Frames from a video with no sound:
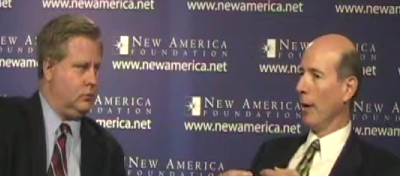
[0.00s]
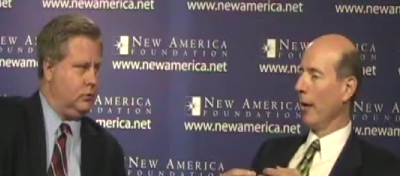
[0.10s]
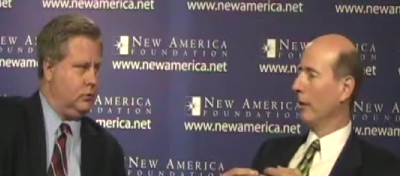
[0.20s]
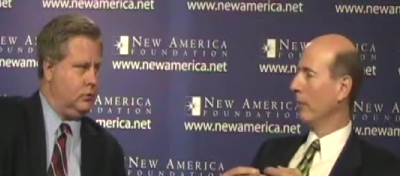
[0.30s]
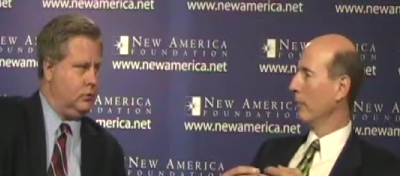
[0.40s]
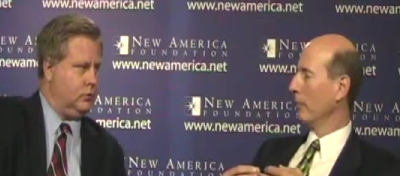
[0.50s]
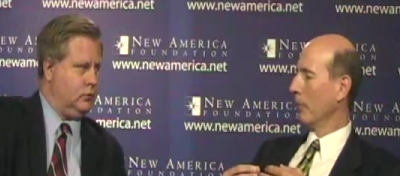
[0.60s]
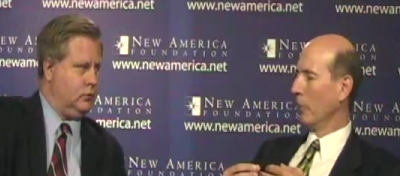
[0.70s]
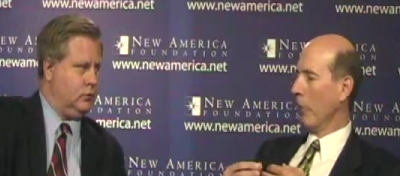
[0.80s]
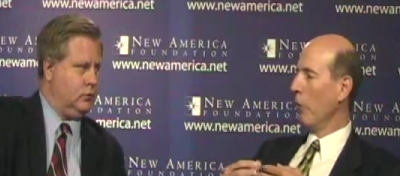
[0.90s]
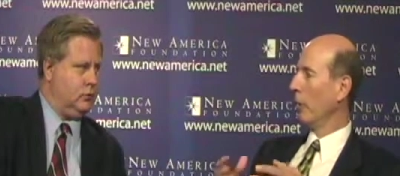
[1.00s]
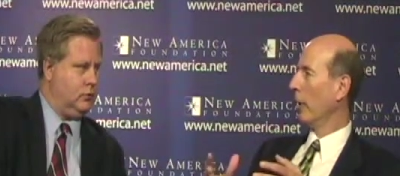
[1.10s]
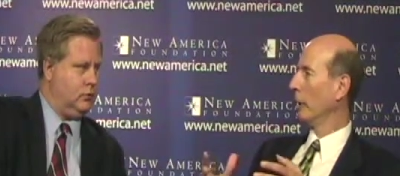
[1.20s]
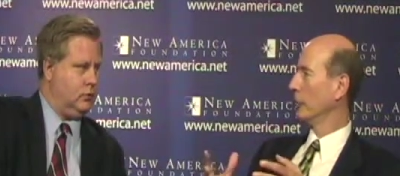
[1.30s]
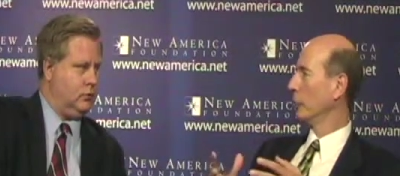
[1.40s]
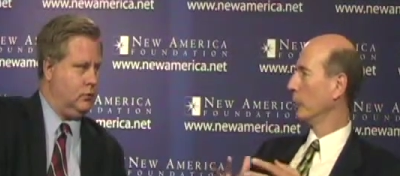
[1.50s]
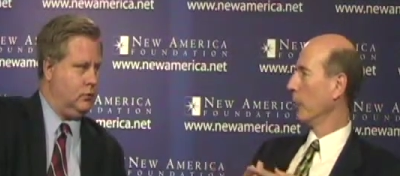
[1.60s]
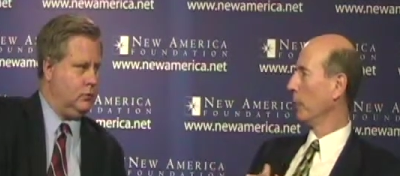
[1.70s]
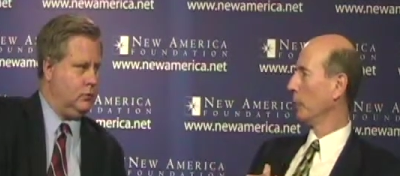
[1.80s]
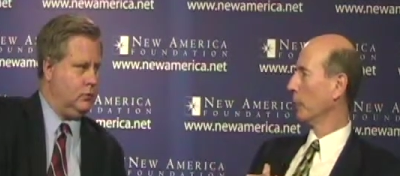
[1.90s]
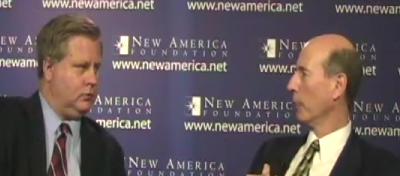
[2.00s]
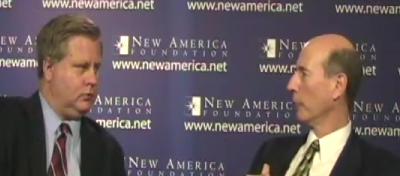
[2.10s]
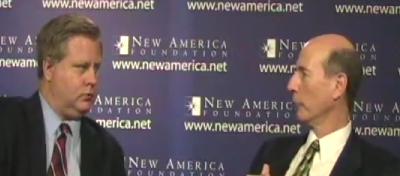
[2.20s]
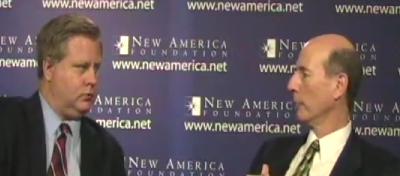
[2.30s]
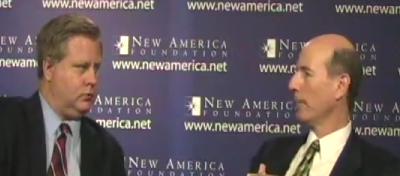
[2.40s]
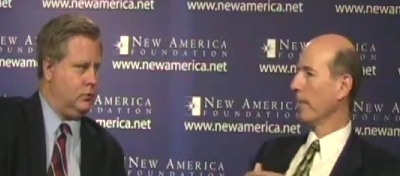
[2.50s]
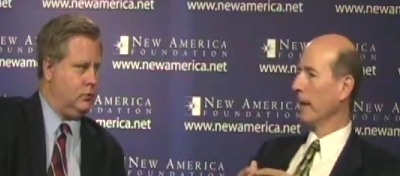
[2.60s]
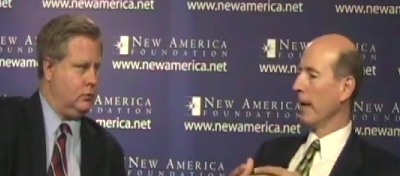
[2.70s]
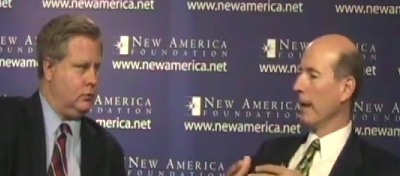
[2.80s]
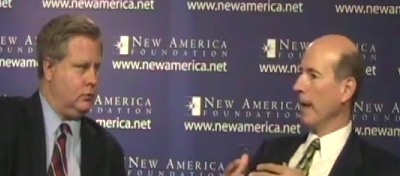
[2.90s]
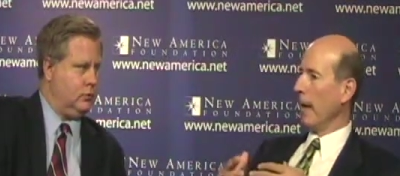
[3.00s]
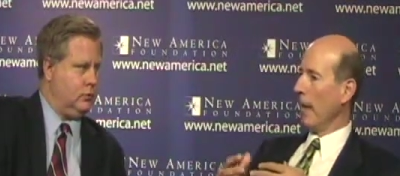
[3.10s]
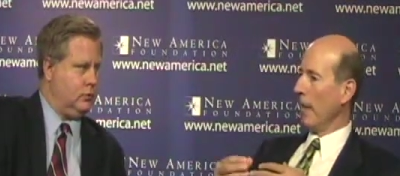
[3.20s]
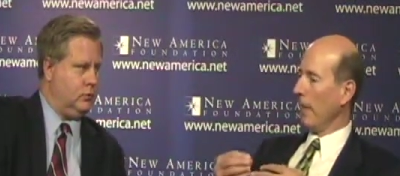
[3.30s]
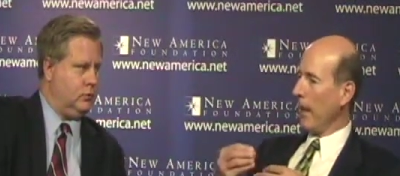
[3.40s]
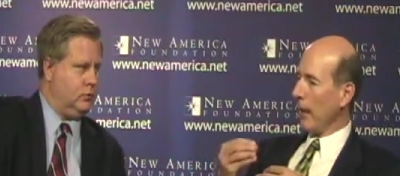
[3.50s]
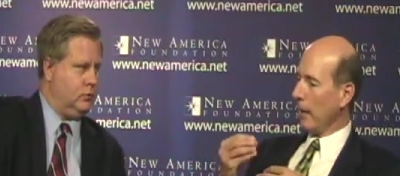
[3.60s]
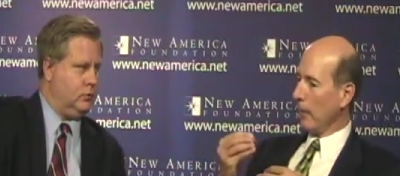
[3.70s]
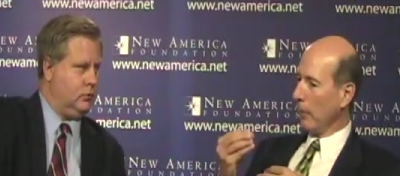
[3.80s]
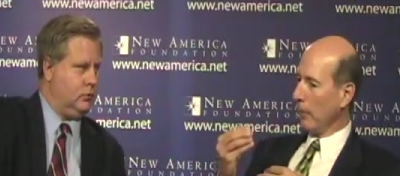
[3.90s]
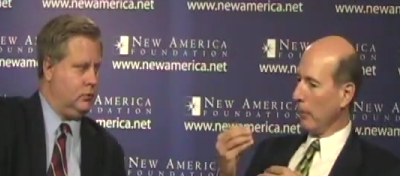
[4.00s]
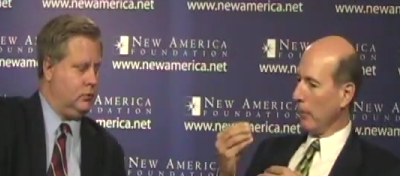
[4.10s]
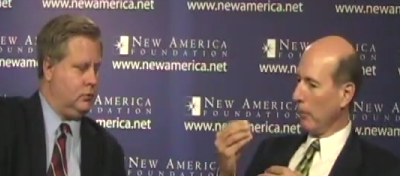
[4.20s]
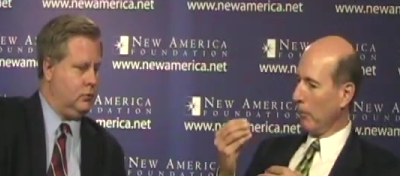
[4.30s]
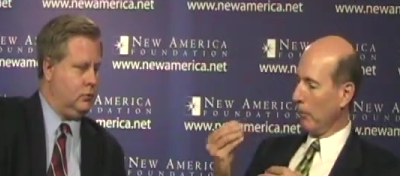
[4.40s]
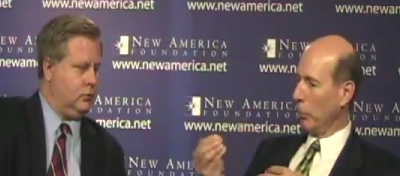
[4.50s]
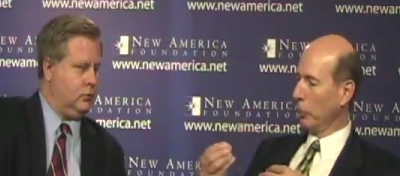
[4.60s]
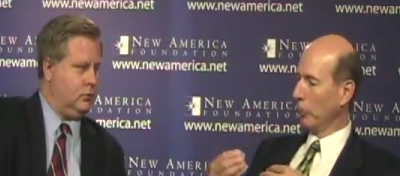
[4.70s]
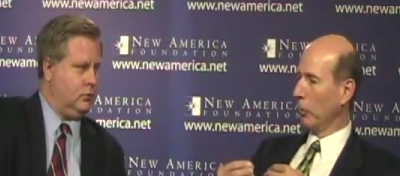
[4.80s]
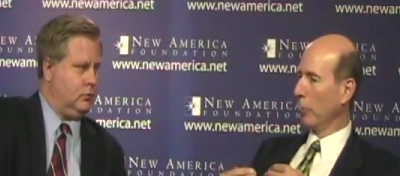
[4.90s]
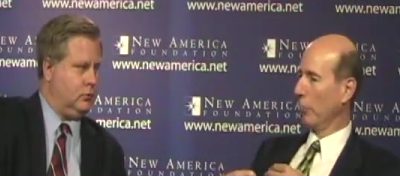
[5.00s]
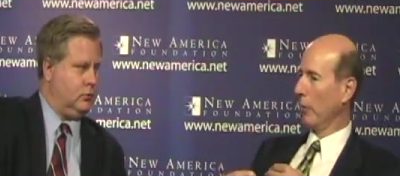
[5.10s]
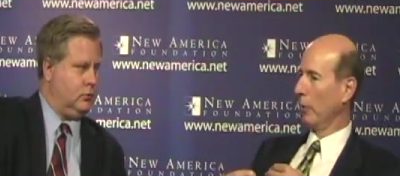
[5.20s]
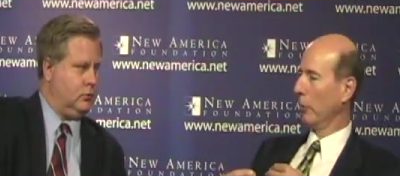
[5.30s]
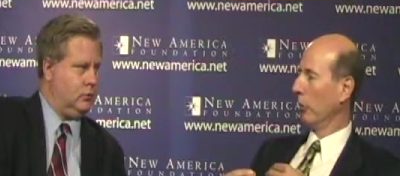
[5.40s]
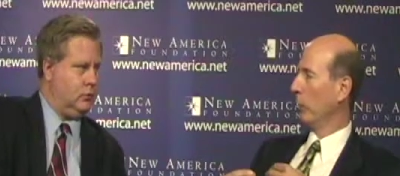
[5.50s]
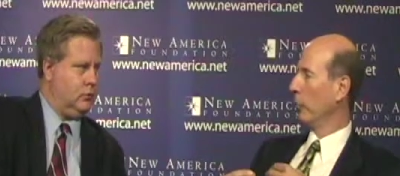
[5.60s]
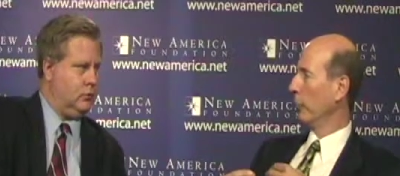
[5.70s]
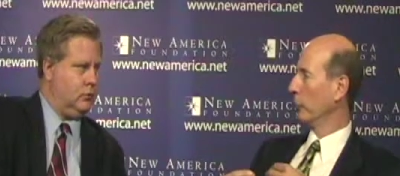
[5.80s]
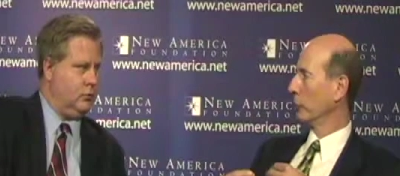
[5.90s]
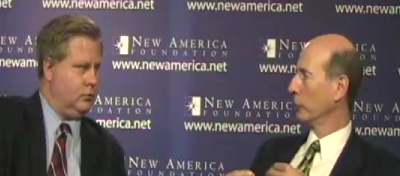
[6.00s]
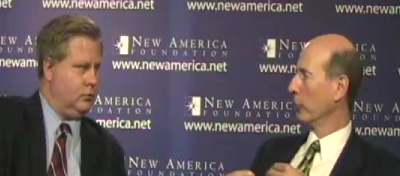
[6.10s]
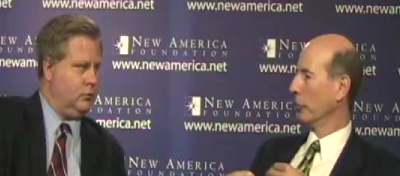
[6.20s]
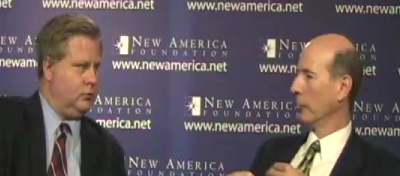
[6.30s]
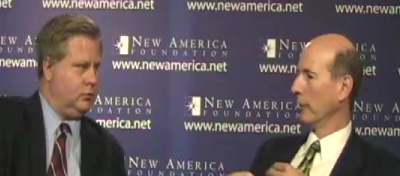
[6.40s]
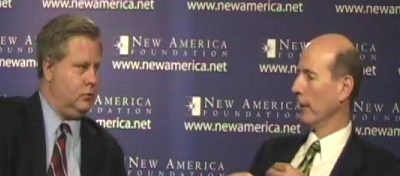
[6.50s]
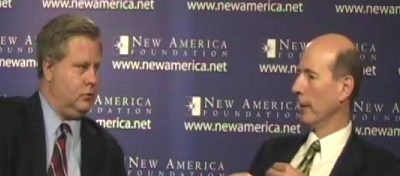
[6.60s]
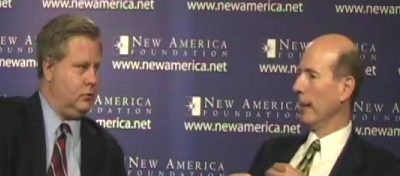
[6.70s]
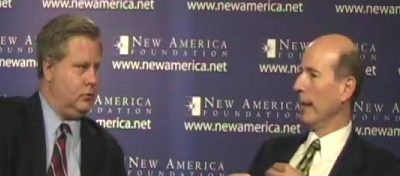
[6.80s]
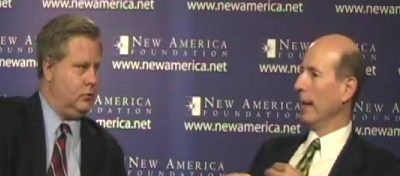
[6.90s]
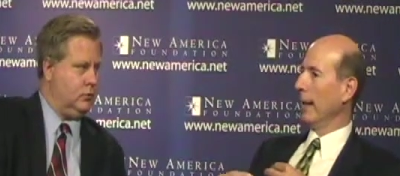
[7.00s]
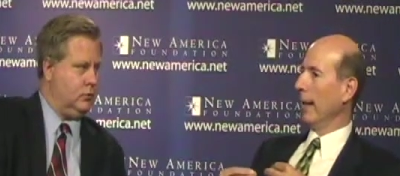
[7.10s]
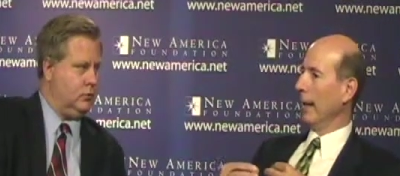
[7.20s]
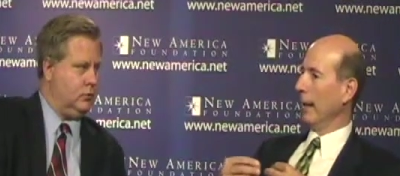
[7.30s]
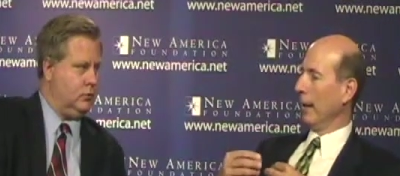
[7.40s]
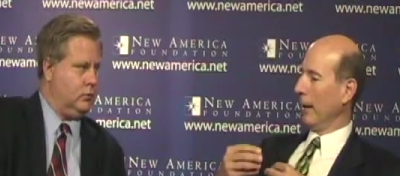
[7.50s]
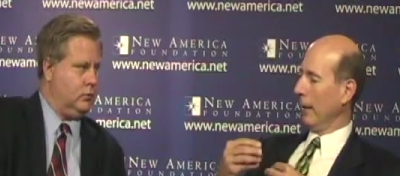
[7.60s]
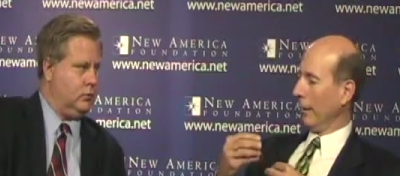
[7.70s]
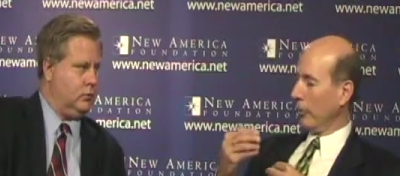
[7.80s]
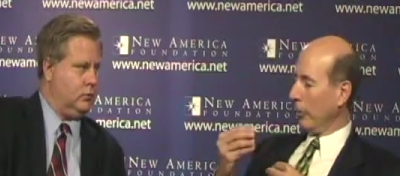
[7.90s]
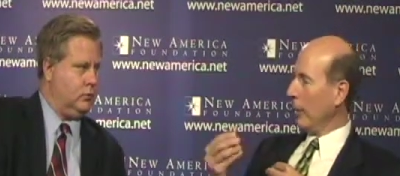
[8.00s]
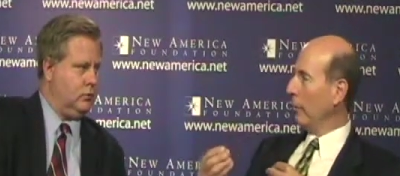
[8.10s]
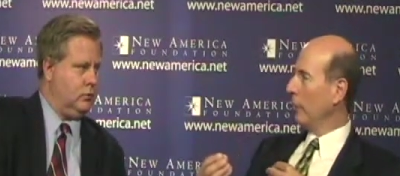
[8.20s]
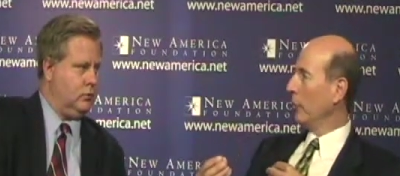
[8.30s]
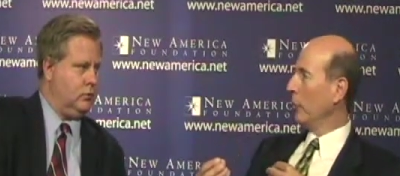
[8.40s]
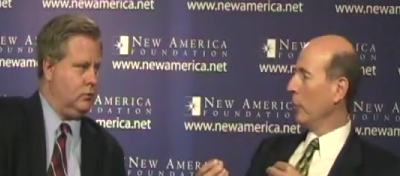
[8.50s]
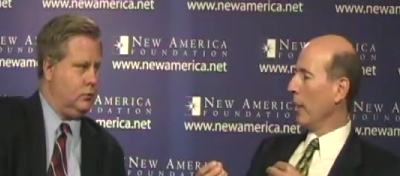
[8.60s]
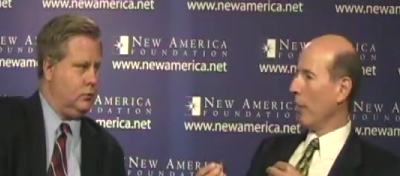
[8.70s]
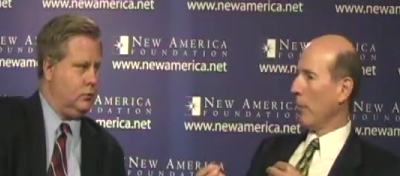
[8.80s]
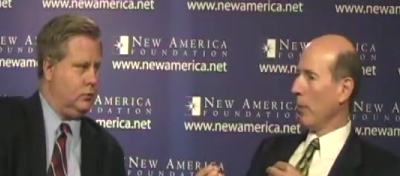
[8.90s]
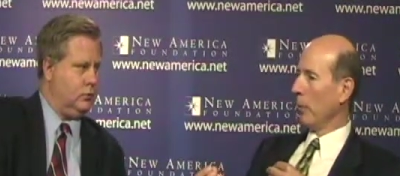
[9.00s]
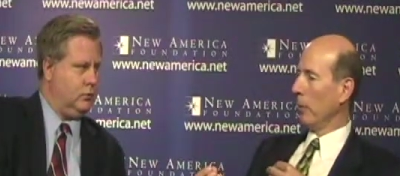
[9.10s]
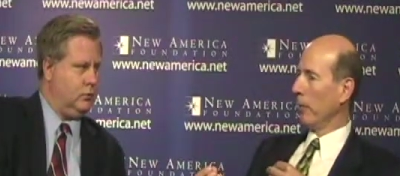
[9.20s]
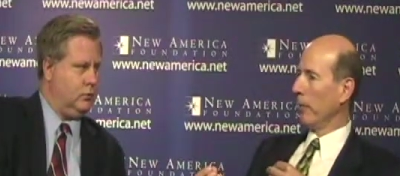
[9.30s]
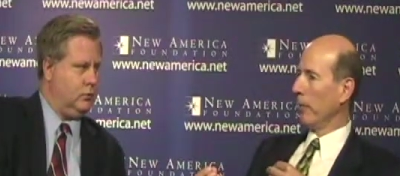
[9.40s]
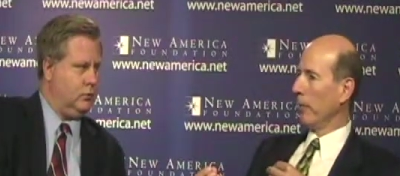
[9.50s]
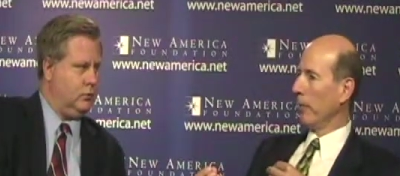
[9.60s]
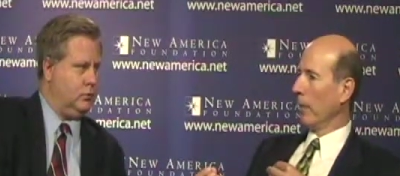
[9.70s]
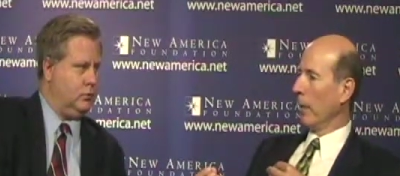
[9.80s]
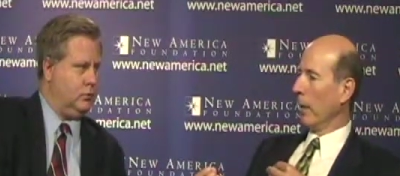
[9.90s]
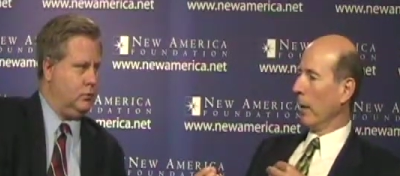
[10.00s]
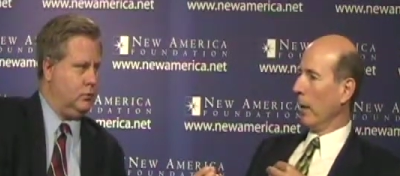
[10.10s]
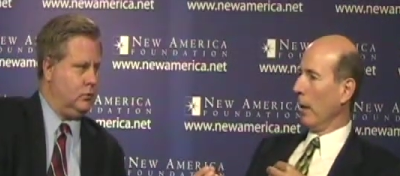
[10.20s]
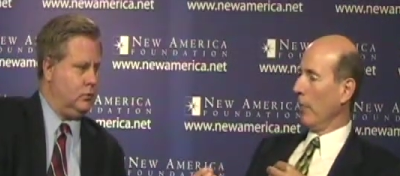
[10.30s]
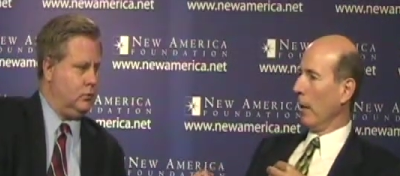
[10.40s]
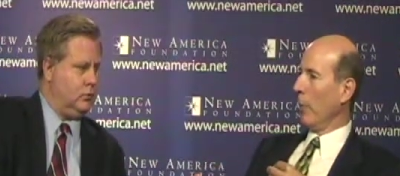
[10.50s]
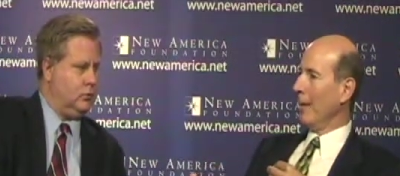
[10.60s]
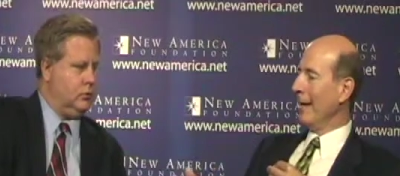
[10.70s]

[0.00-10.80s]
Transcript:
Speaker 1: had a long-lasting jobless recovery. And that pushed the Fed to lower interest rates. It did indeed create a bubble, but we